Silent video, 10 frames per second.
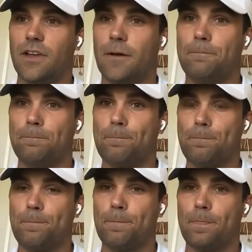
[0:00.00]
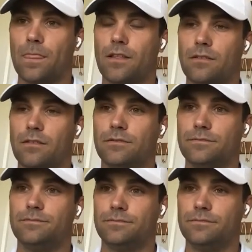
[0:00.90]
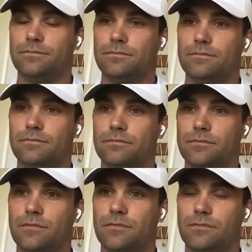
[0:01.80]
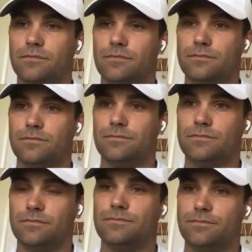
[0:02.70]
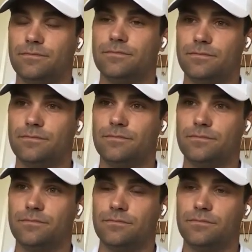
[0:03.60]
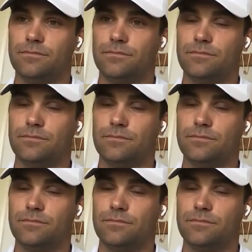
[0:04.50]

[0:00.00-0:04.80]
The person shown says nothing.